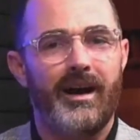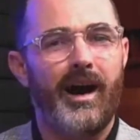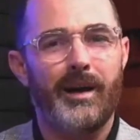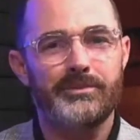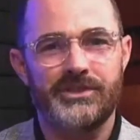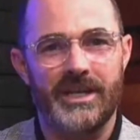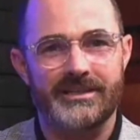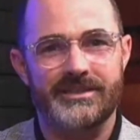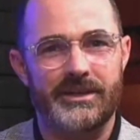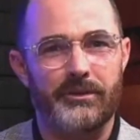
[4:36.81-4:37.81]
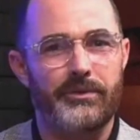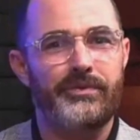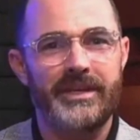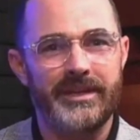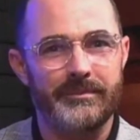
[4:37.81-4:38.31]
objects that are
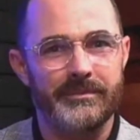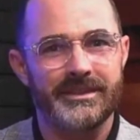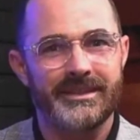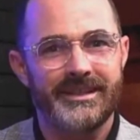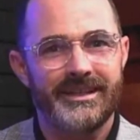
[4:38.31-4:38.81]
themed